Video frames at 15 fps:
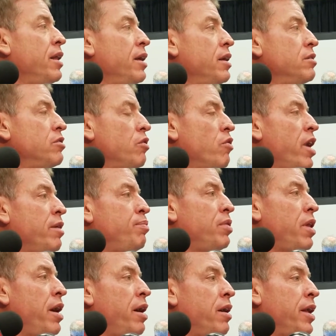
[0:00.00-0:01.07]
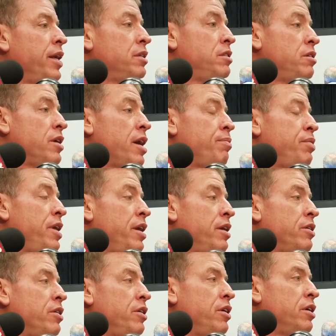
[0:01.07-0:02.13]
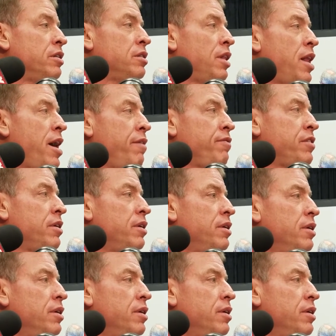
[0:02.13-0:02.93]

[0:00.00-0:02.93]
He's a great player and he's still got plenty of good years left.